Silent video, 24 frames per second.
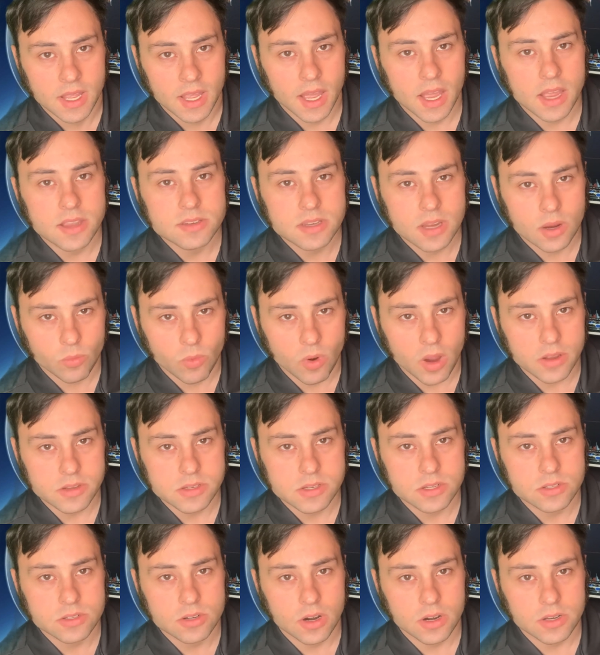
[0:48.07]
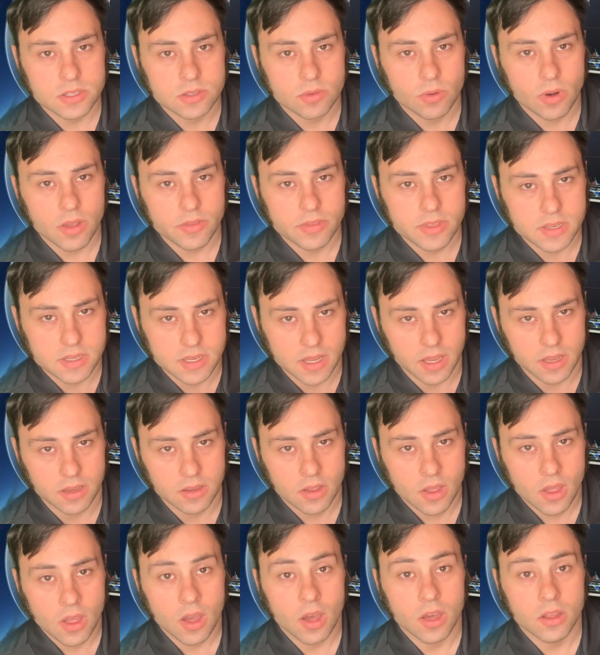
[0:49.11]
As I watch the charts throughout the day
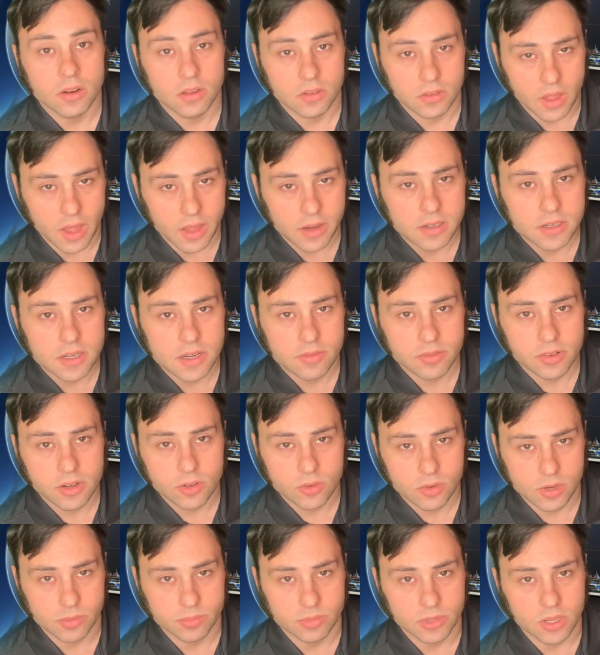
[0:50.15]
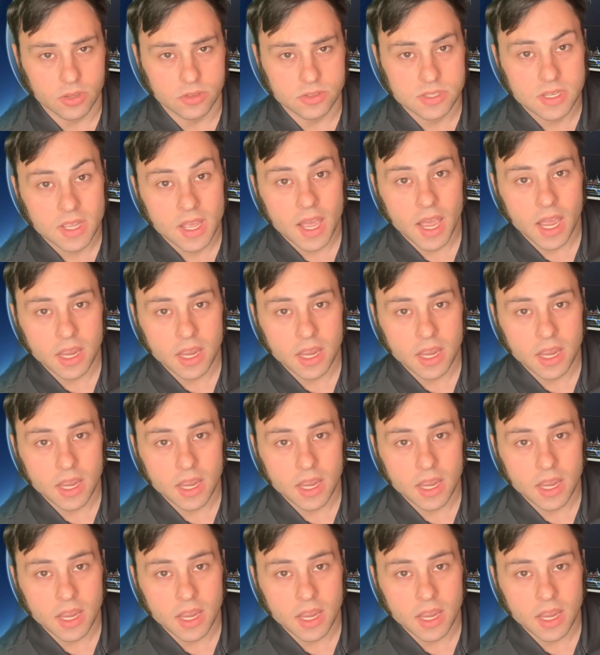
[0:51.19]
on a lot of different cryptos,